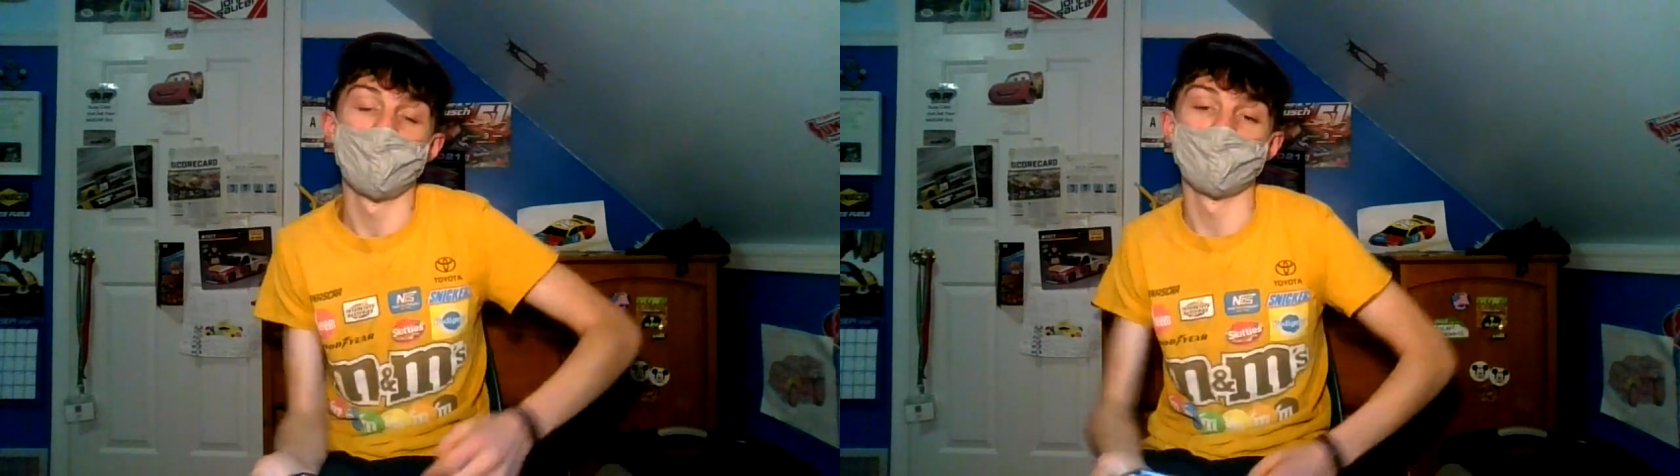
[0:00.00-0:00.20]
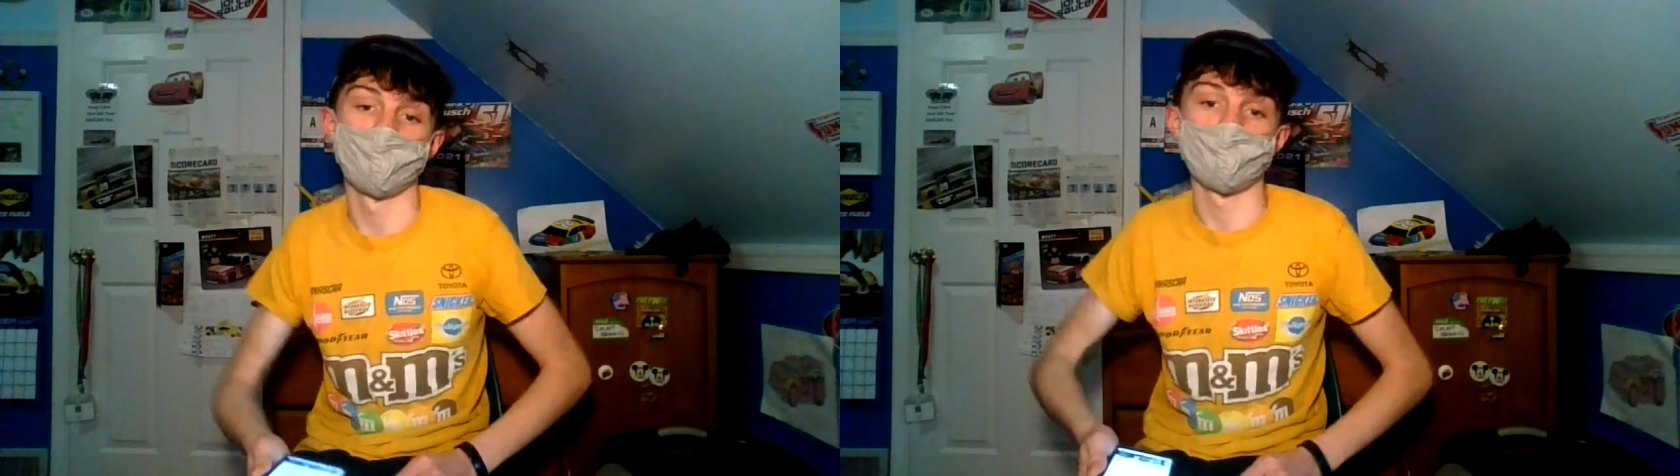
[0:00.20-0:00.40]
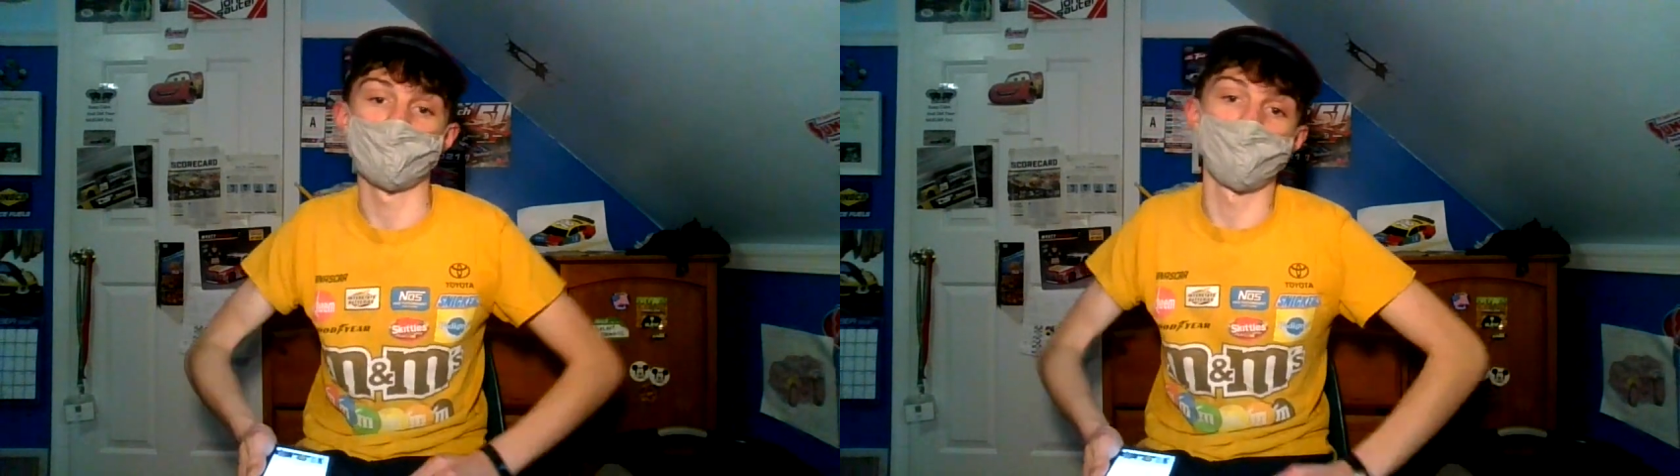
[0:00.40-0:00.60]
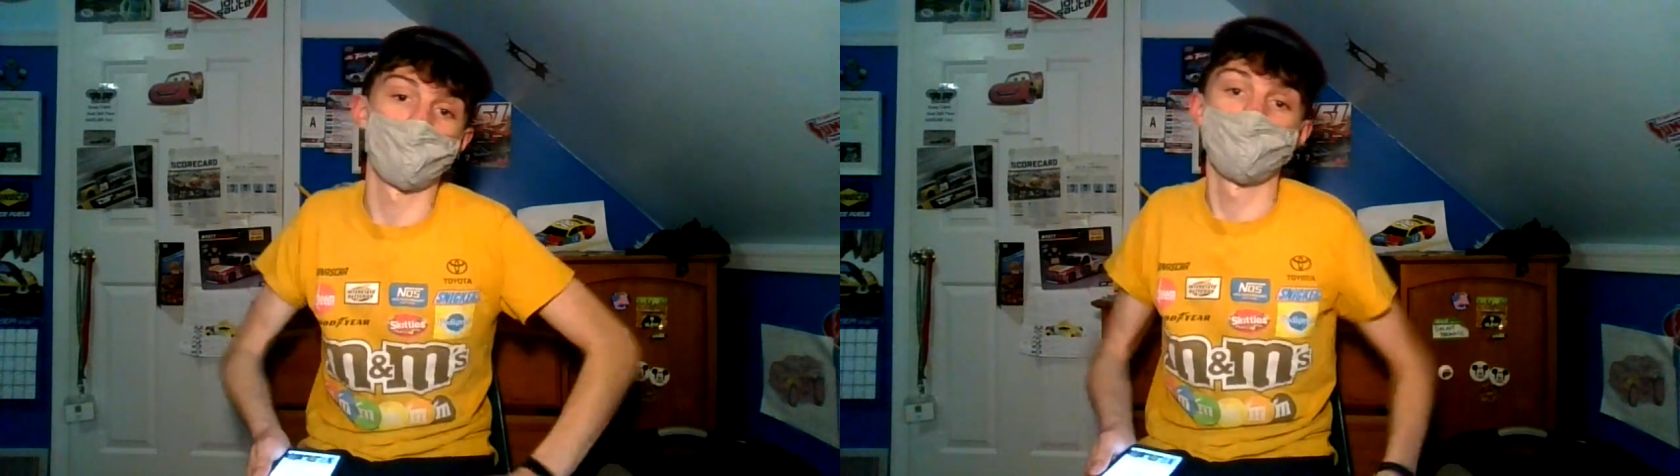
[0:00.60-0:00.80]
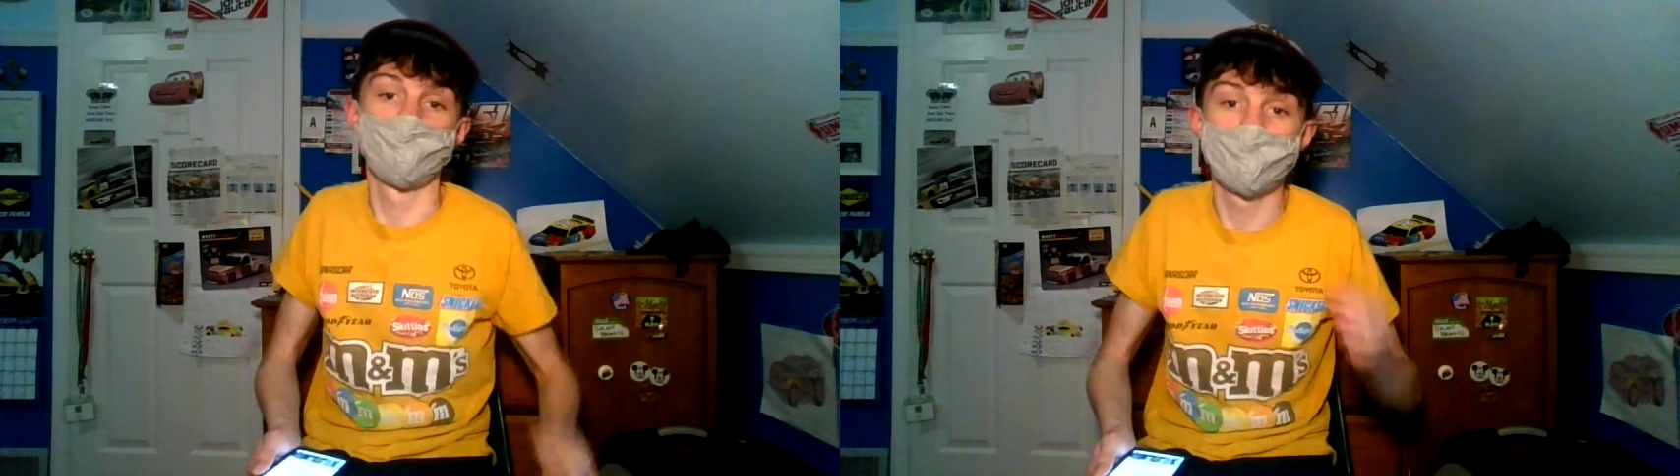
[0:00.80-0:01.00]
And like
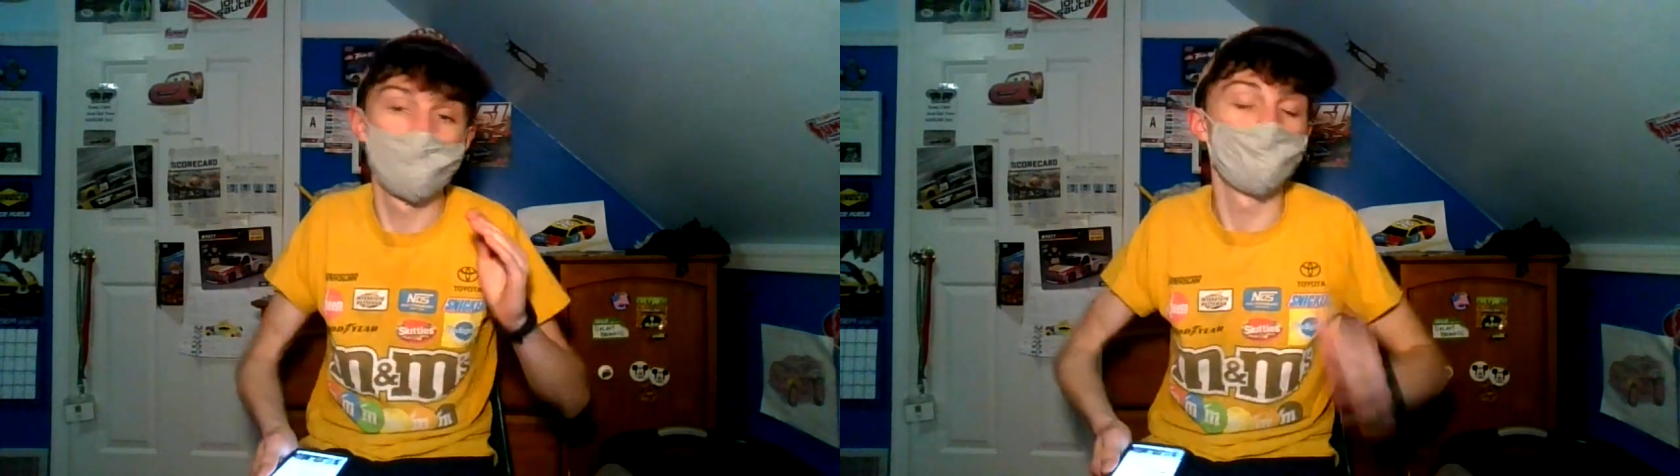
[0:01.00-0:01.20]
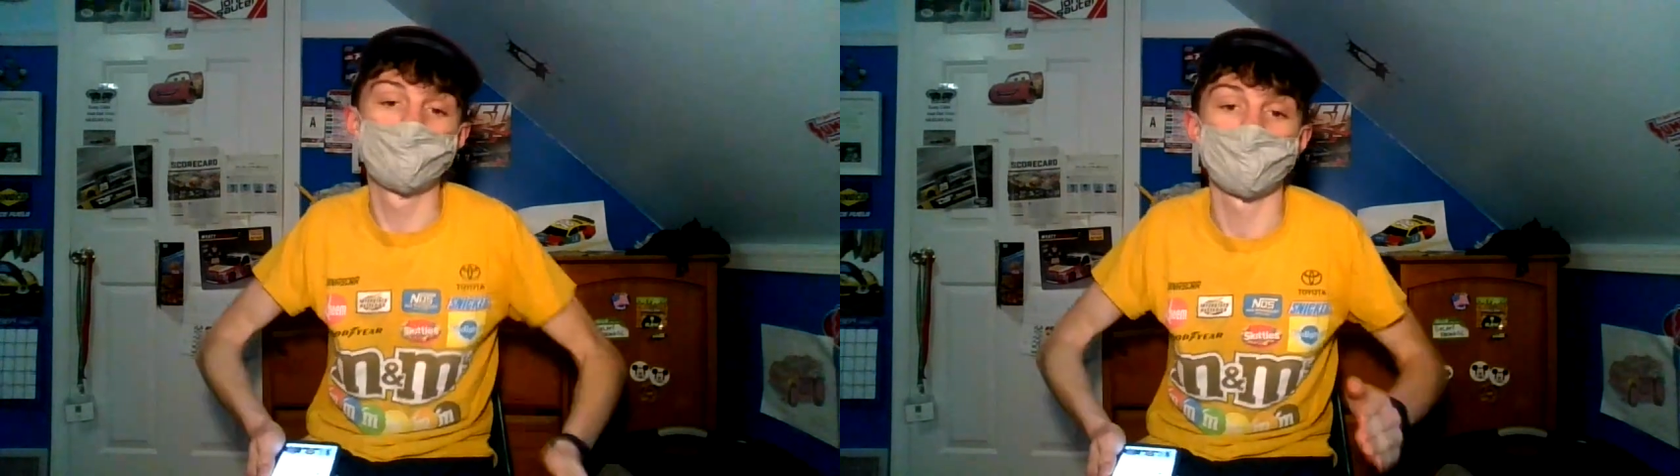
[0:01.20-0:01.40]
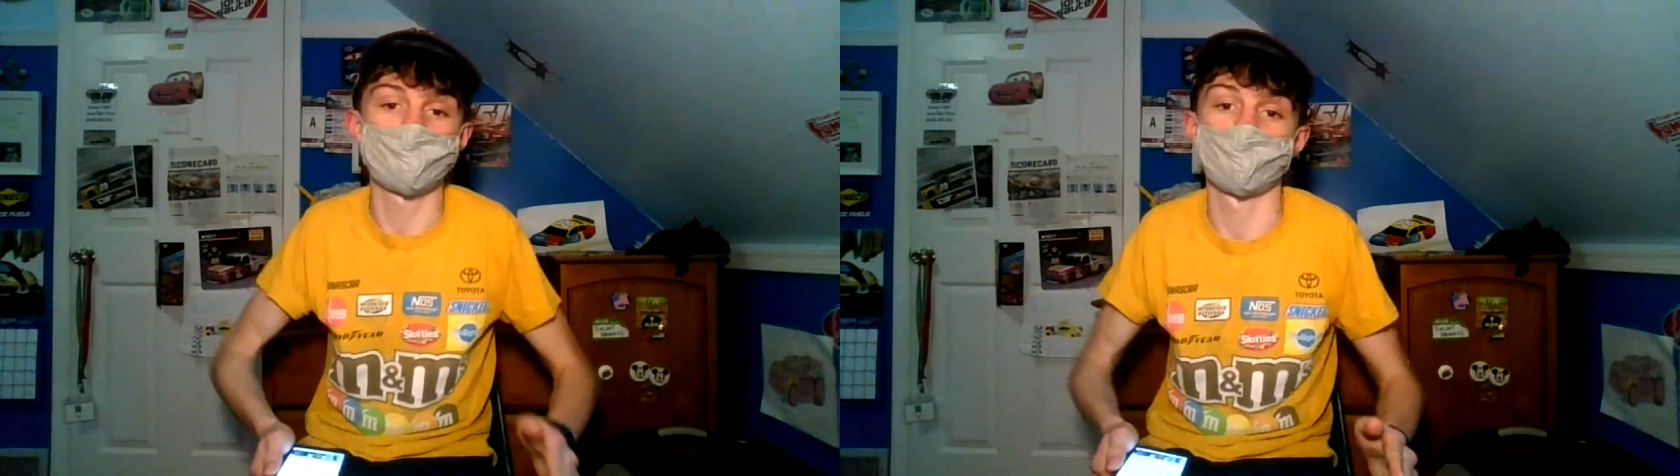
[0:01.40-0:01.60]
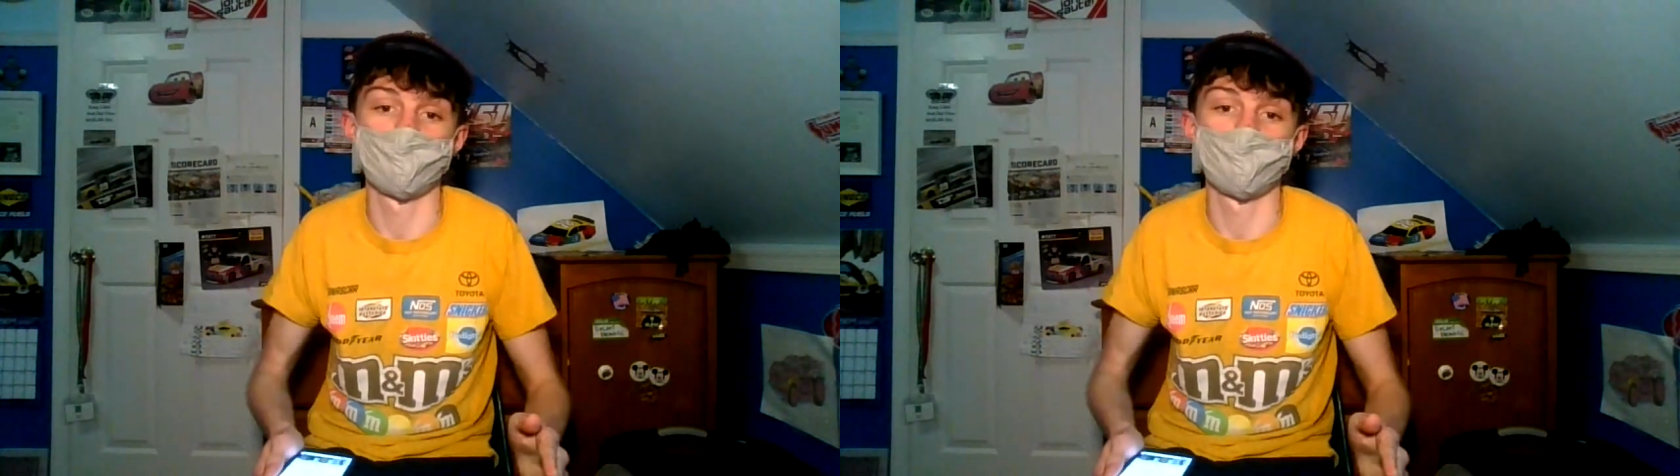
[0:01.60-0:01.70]
I keep searching